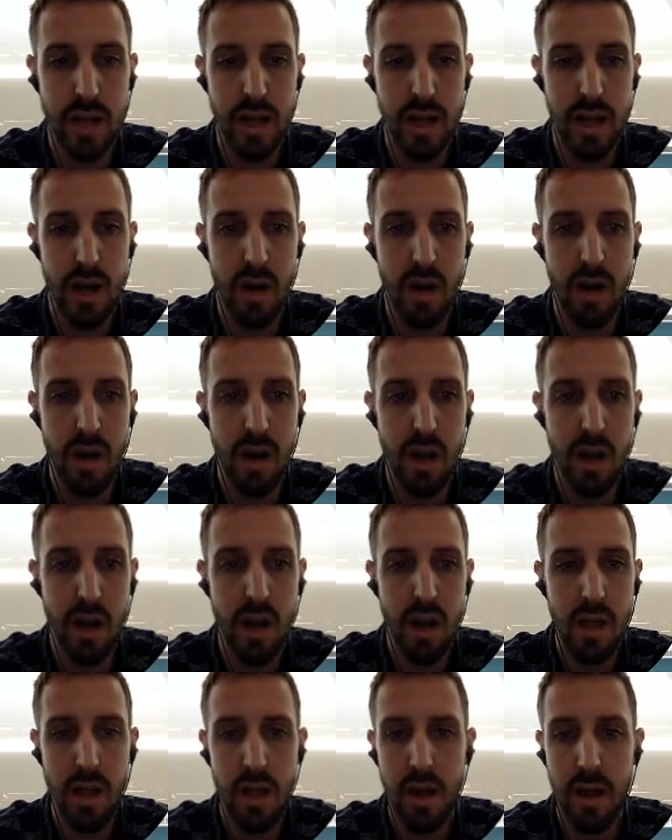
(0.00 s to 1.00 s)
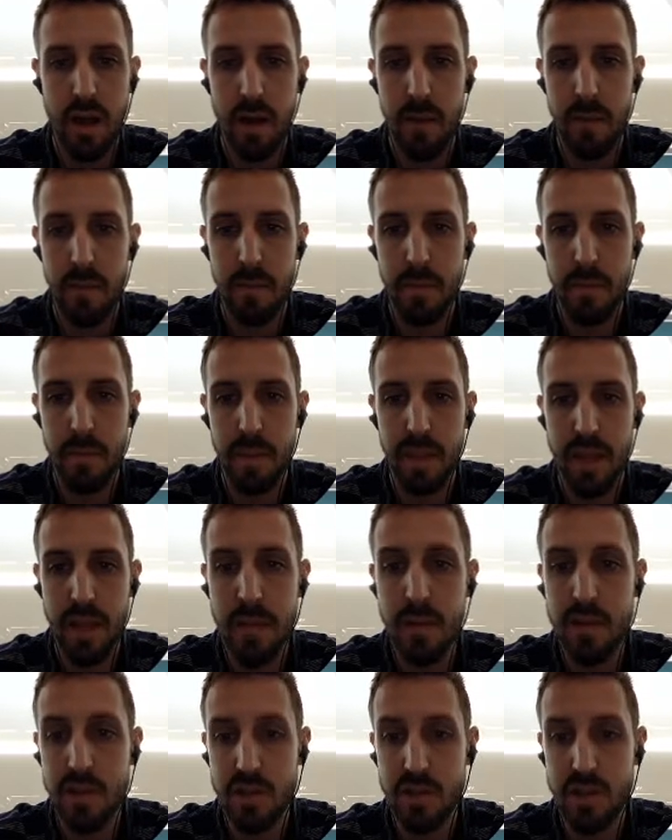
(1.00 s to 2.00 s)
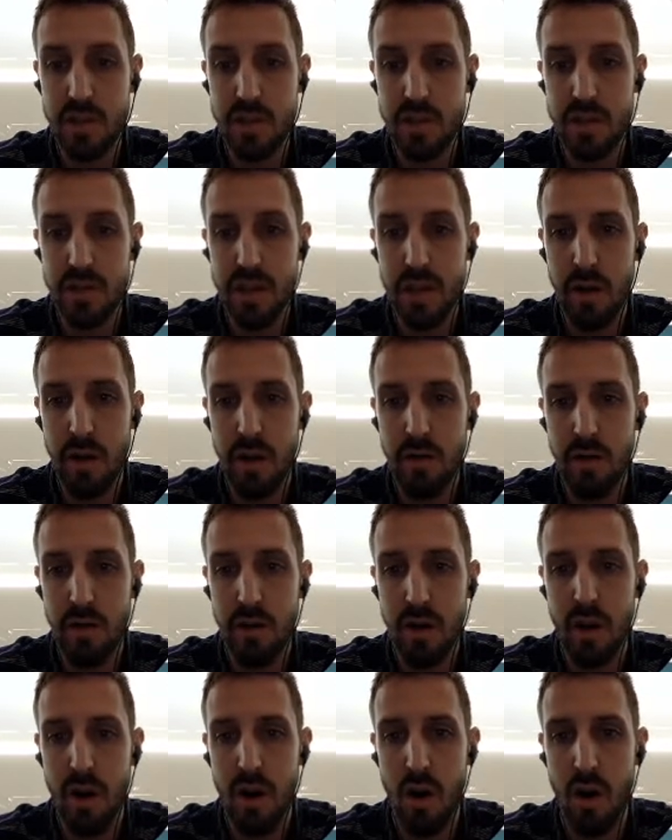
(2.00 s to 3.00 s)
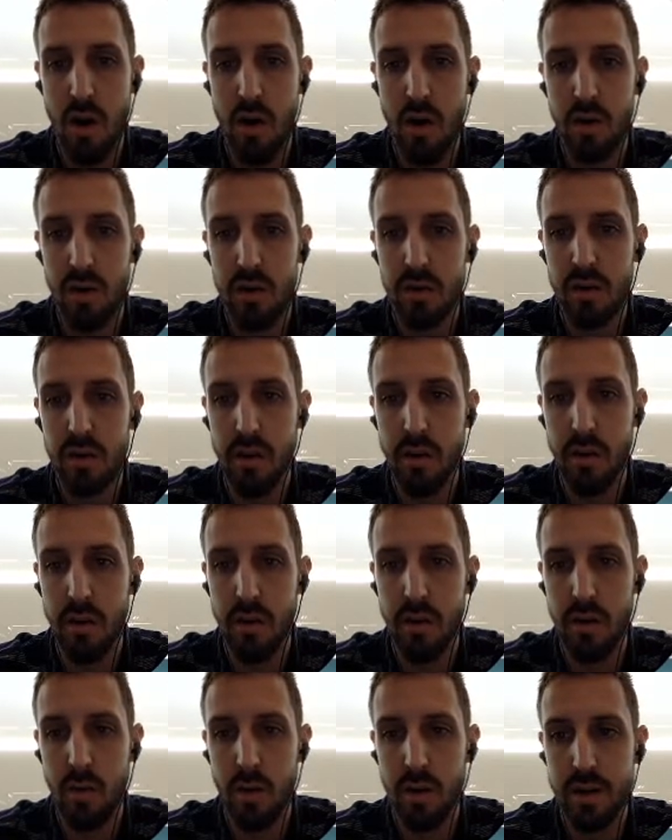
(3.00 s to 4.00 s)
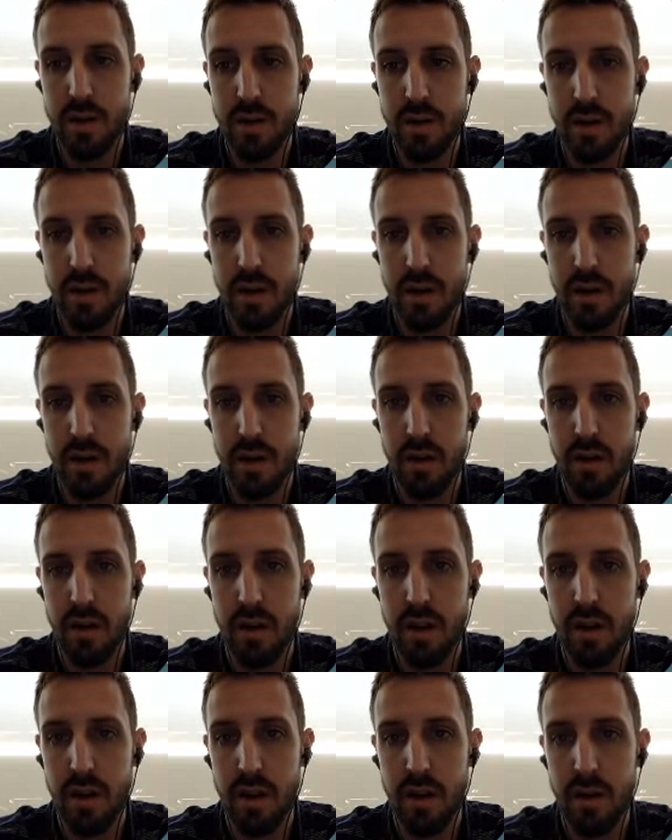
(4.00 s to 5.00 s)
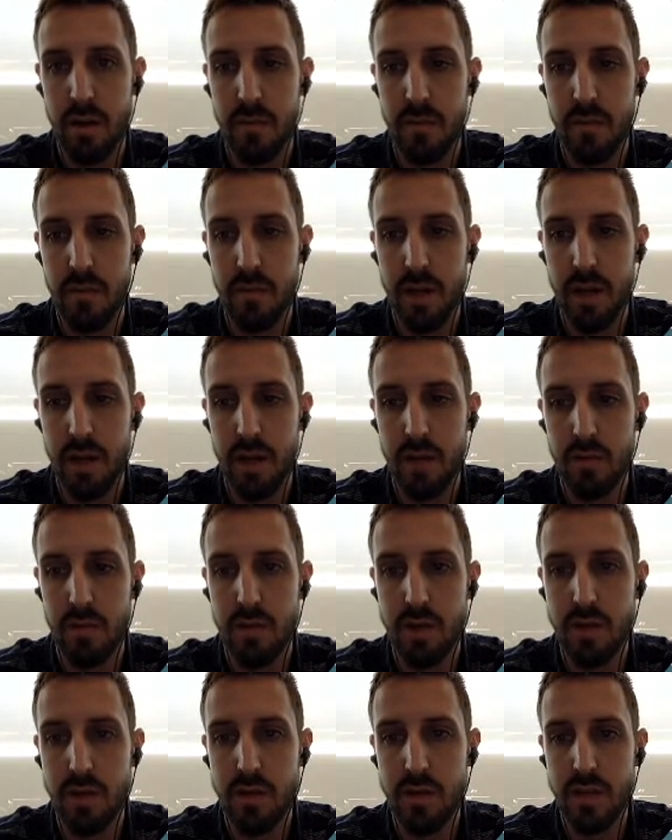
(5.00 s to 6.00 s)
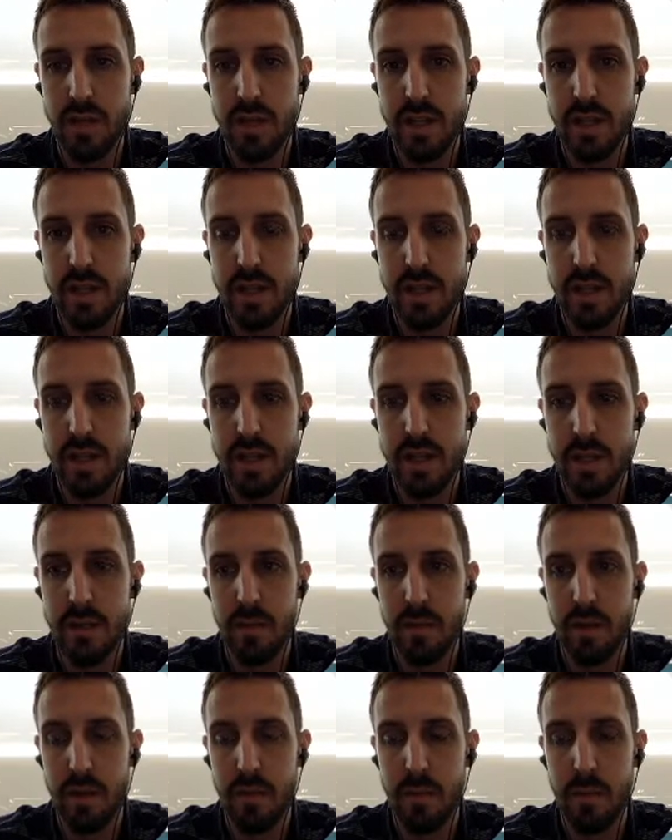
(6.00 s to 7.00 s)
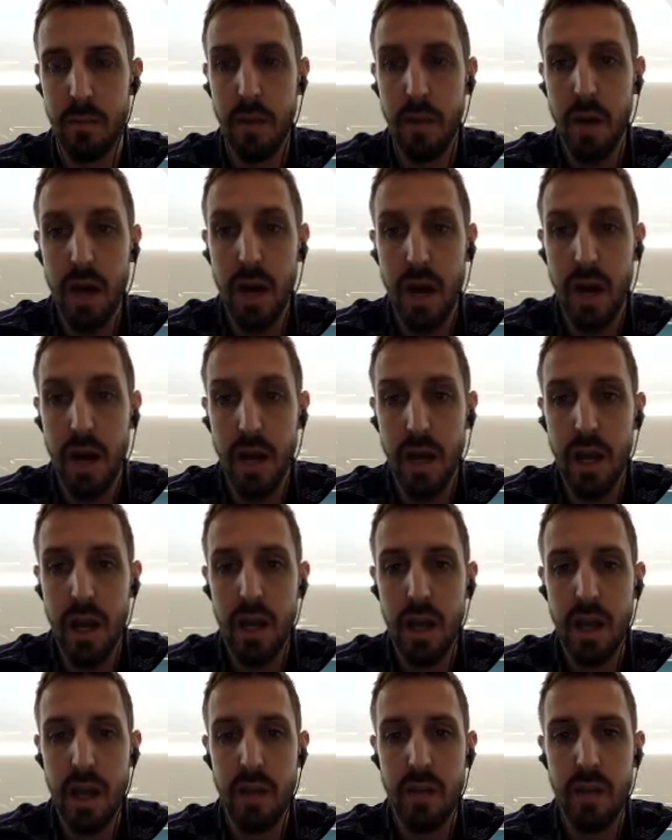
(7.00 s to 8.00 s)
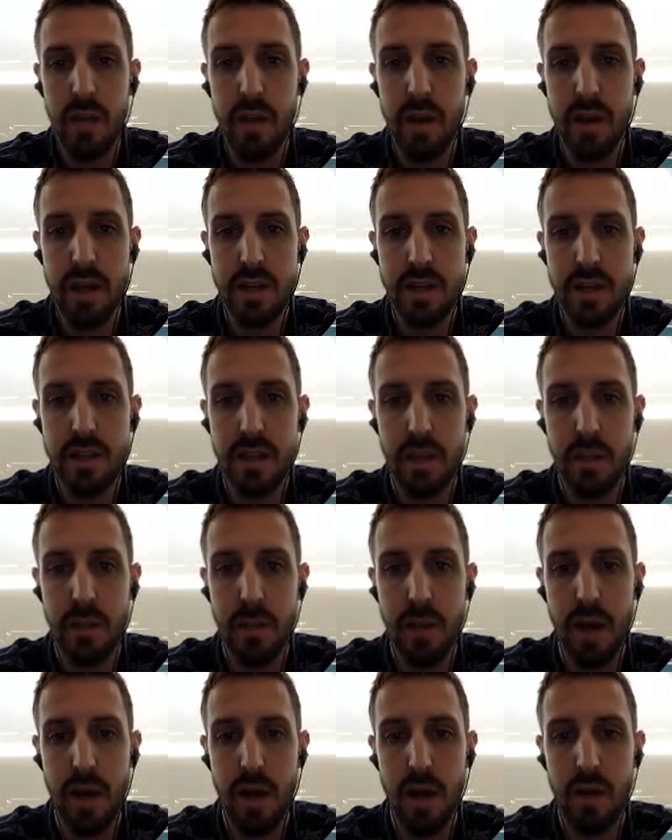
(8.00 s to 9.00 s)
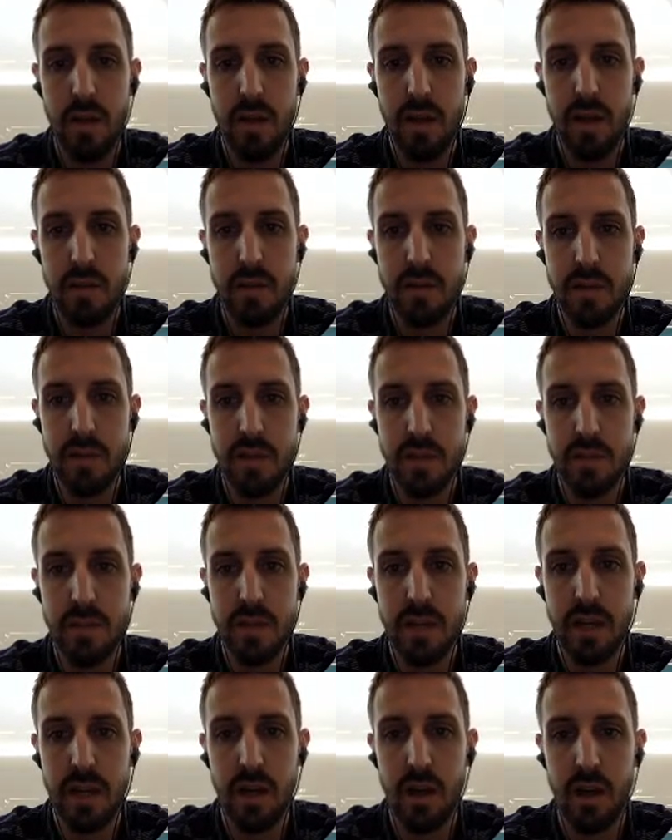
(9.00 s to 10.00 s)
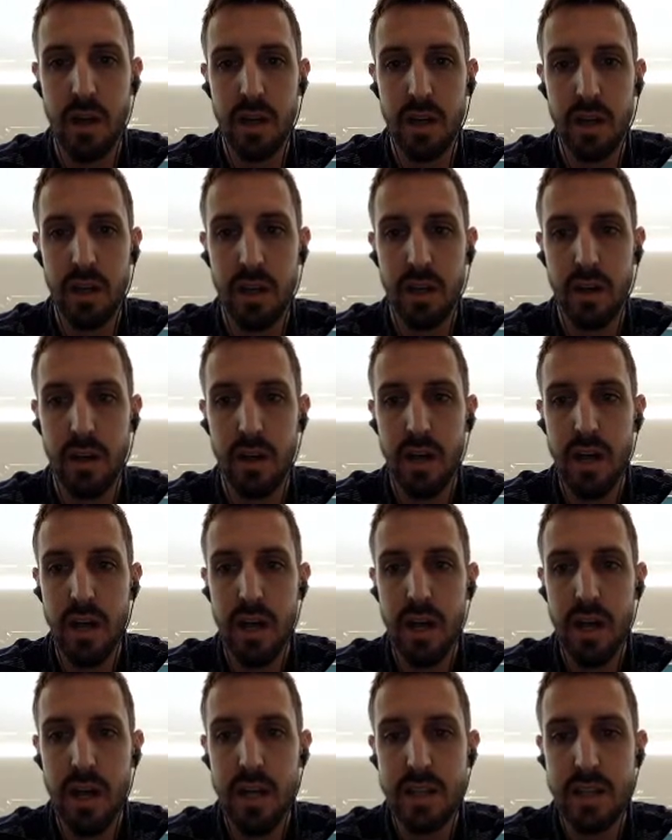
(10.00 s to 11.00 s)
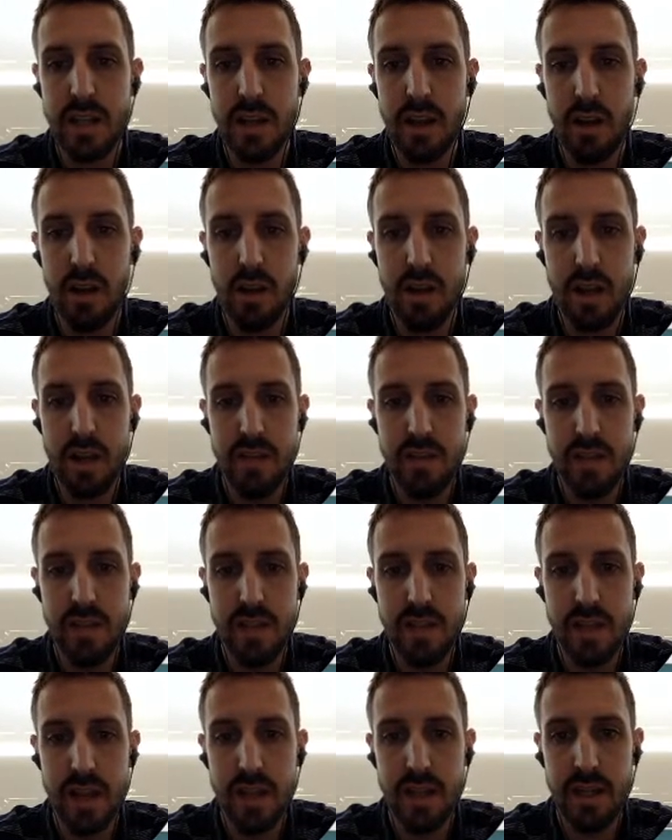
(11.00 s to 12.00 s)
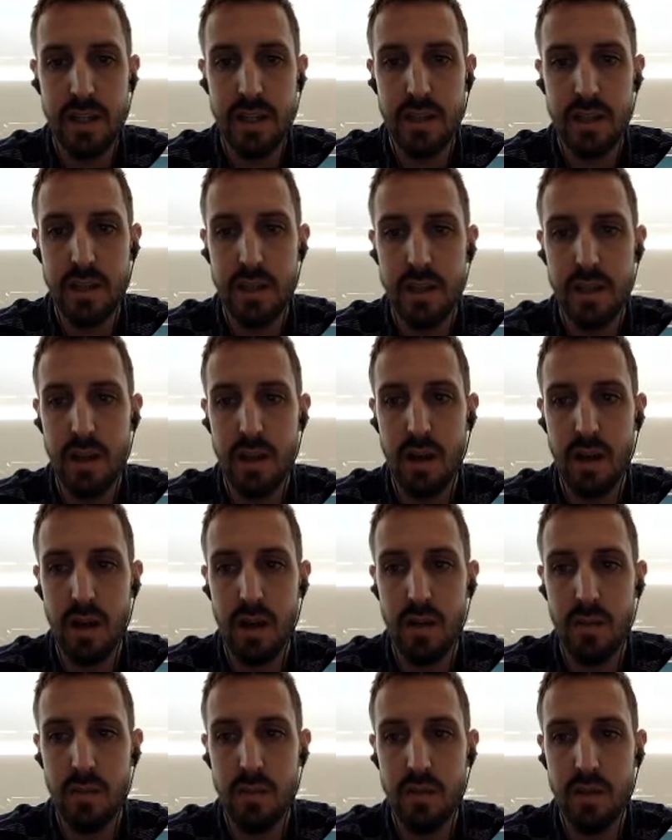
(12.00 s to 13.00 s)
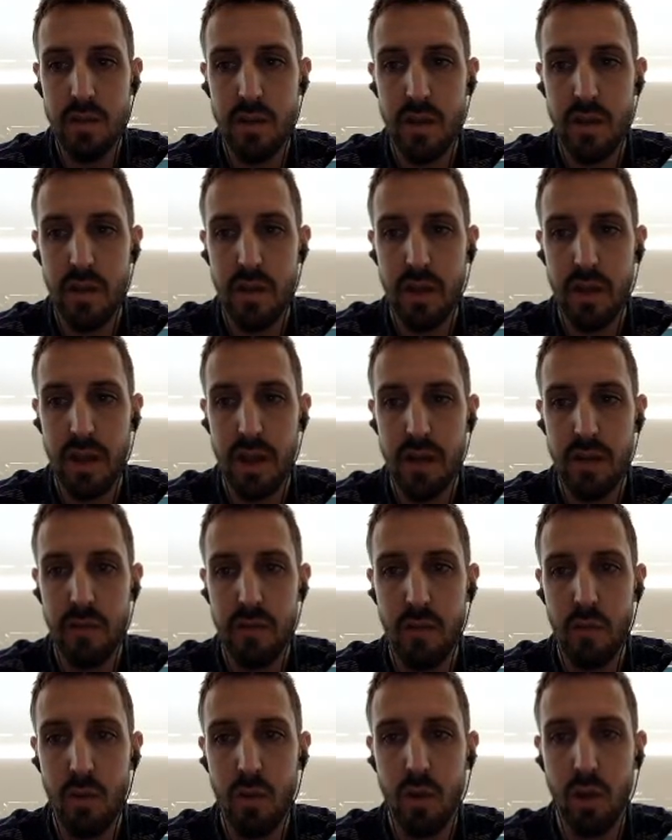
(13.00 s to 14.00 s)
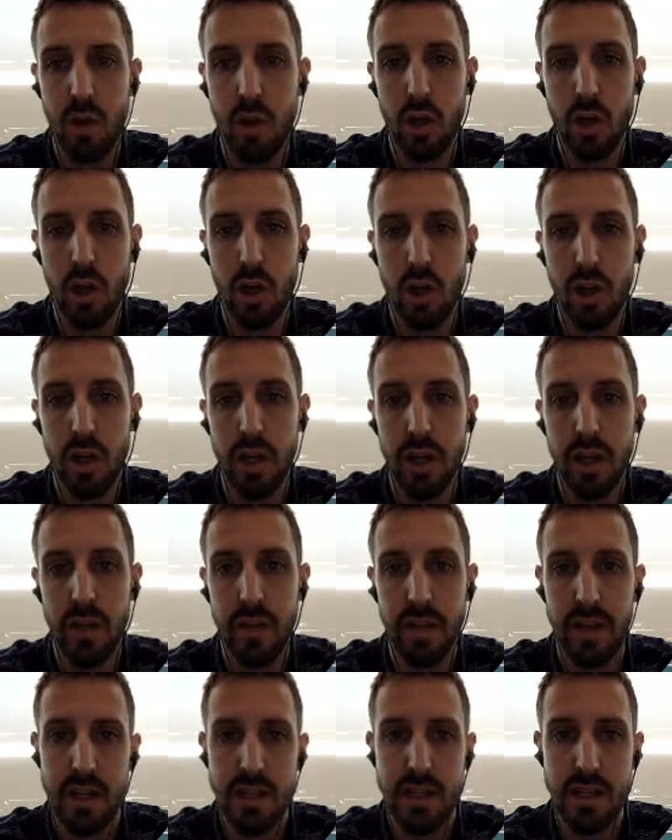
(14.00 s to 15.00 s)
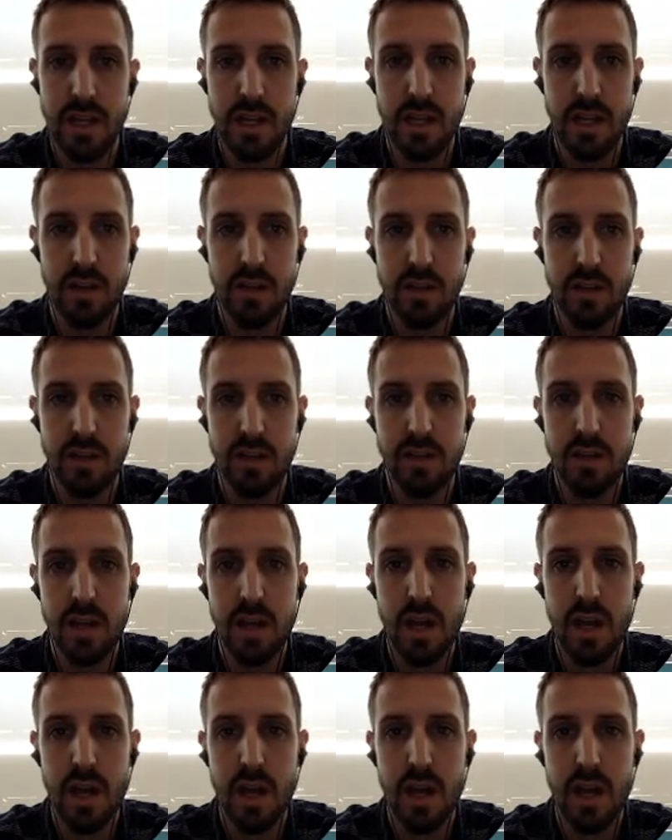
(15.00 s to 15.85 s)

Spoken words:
Now, the images, however, are the ones that are used in this template. But the nice thing about the images being on here is they already have settings so that they kind of look good in the containers.